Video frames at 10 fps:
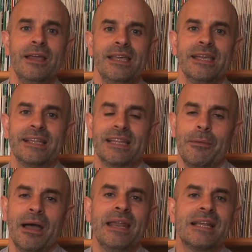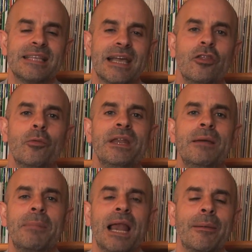You can move on to the next
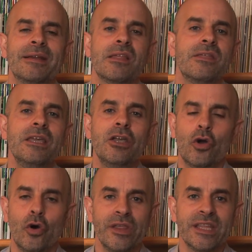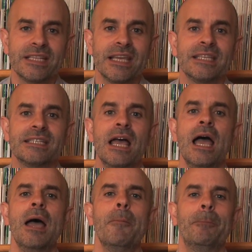step once everyone in your
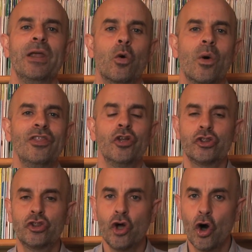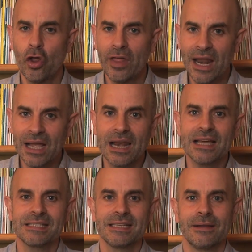classroom is able to remember words
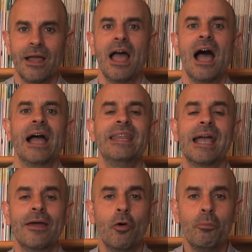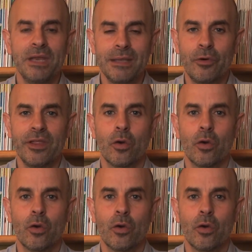with at least 4 letters.